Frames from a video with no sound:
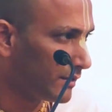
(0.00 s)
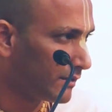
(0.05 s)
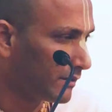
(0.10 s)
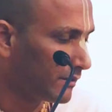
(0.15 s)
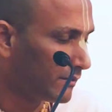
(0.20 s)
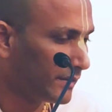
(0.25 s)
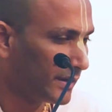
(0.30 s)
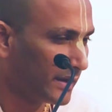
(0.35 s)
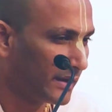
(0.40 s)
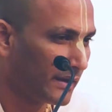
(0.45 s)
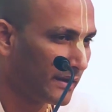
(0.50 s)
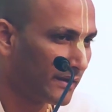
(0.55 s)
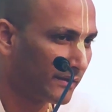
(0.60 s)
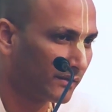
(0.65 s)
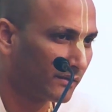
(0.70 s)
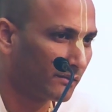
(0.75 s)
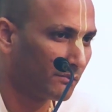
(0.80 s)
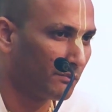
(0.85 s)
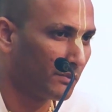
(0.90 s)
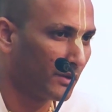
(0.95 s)

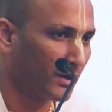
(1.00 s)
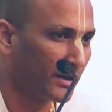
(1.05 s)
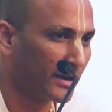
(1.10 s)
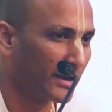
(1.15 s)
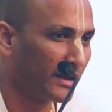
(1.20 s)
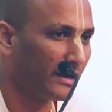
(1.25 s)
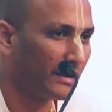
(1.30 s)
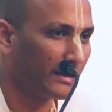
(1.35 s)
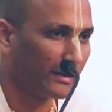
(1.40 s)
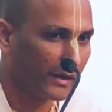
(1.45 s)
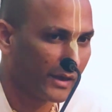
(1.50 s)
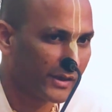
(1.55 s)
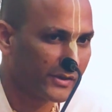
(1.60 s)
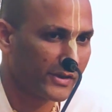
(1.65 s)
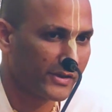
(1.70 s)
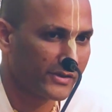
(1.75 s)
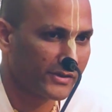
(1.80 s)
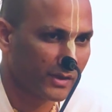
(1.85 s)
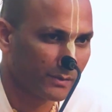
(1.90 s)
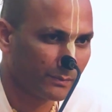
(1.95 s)
various bodily
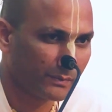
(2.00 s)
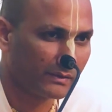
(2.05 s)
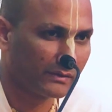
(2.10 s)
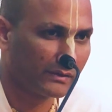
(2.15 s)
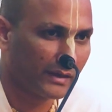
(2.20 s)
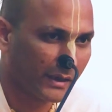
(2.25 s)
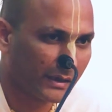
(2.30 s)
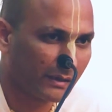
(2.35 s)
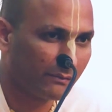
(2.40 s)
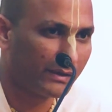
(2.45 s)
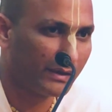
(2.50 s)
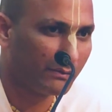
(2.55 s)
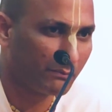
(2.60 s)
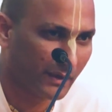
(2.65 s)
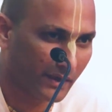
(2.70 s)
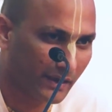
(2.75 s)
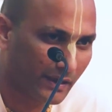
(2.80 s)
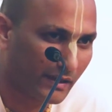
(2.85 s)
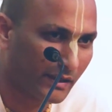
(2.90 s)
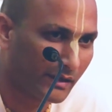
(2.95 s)
relationships that we
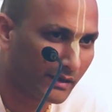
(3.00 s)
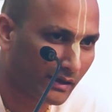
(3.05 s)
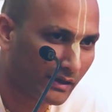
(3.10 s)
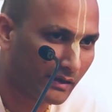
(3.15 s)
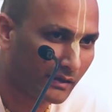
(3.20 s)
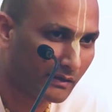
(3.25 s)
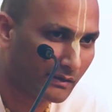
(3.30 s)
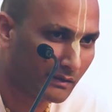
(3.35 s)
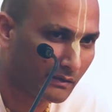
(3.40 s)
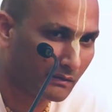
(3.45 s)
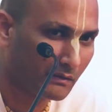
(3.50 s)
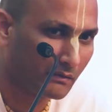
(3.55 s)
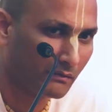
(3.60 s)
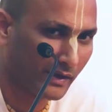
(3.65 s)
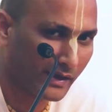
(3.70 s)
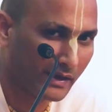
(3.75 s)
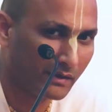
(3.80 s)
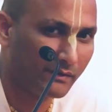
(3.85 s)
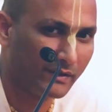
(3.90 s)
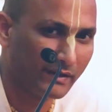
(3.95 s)
make
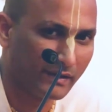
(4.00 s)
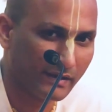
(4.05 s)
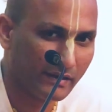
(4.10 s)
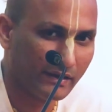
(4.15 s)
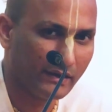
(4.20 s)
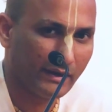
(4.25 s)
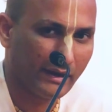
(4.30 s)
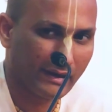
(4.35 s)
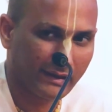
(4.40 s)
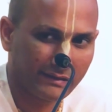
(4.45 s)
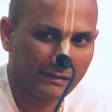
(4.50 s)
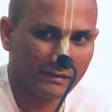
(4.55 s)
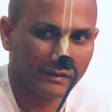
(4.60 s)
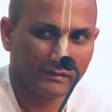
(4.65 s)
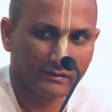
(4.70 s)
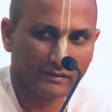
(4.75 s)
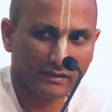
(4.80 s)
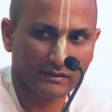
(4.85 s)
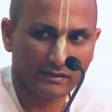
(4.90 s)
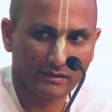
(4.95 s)
while we
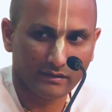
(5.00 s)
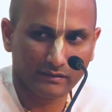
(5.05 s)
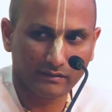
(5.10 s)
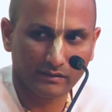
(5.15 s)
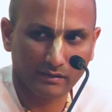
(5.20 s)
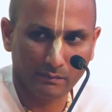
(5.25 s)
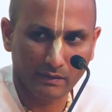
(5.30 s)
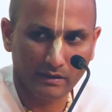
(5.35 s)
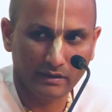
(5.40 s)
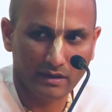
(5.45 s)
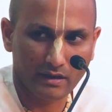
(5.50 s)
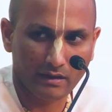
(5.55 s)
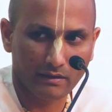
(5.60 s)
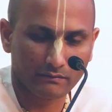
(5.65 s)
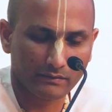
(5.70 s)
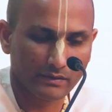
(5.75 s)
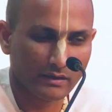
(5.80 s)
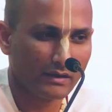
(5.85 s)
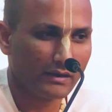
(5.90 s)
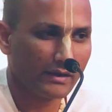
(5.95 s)
exist in this
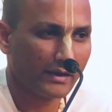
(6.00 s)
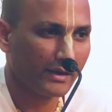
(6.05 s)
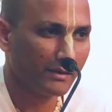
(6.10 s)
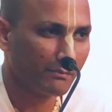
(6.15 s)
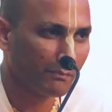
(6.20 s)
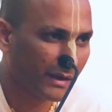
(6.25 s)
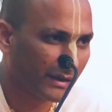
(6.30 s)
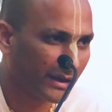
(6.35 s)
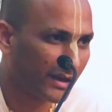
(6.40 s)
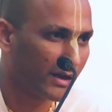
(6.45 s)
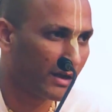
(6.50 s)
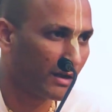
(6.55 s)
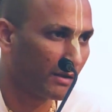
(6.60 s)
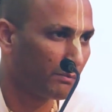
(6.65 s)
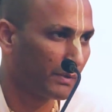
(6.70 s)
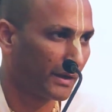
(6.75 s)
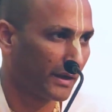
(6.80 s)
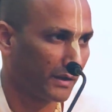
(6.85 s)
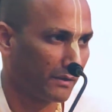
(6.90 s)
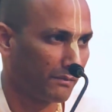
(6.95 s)
material world in material
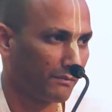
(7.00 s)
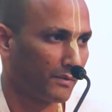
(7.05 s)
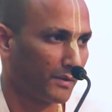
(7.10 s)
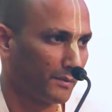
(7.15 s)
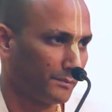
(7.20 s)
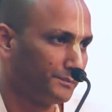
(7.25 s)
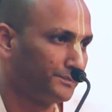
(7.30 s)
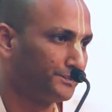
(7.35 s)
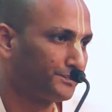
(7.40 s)
platform.